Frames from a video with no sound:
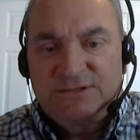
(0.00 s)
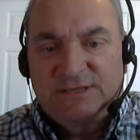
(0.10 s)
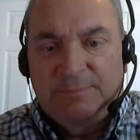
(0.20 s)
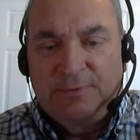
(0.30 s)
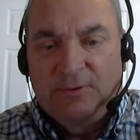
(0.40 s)

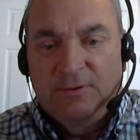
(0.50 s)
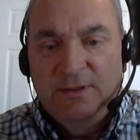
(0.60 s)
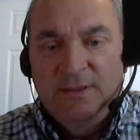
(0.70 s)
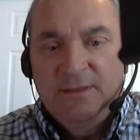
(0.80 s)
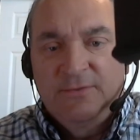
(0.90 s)
stipple
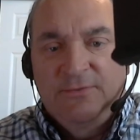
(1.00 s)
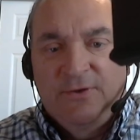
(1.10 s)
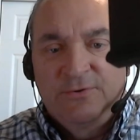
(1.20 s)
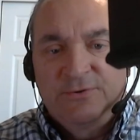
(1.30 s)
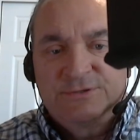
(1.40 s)

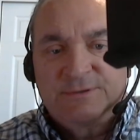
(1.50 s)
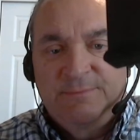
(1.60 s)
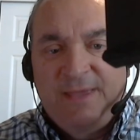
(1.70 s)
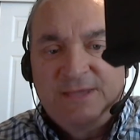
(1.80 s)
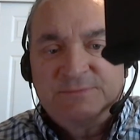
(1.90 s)
those
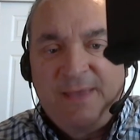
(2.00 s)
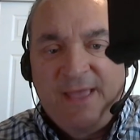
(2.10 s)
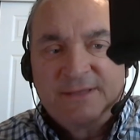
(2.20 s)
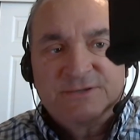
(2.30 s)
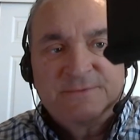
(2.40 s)
base
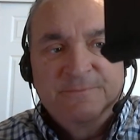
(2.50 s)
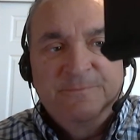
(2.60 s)
pads.